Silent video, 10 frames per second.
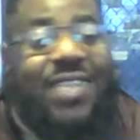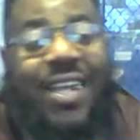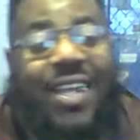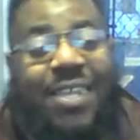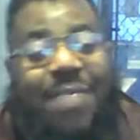I
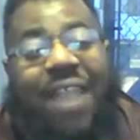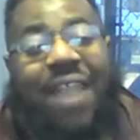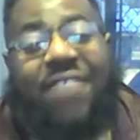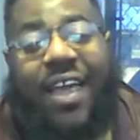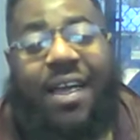let him have
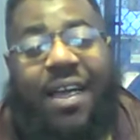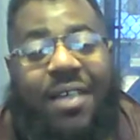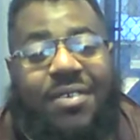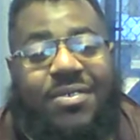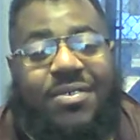that.
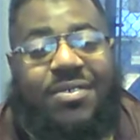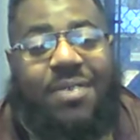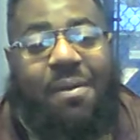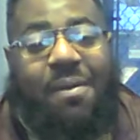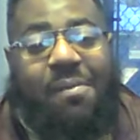
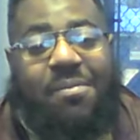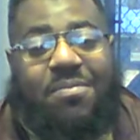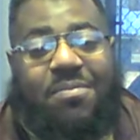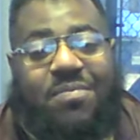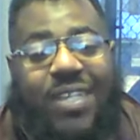
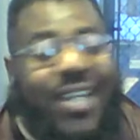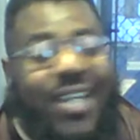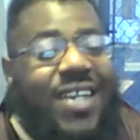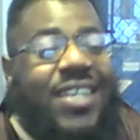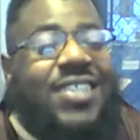I ain't
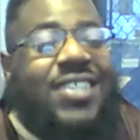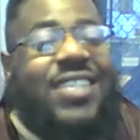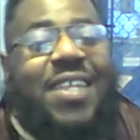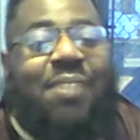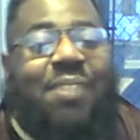got nothing to
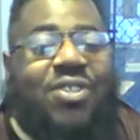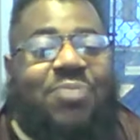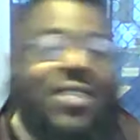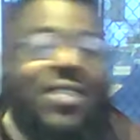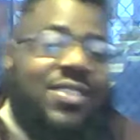say about
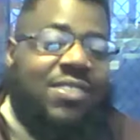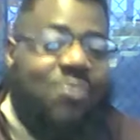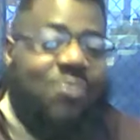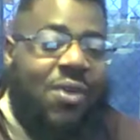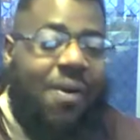space anymore.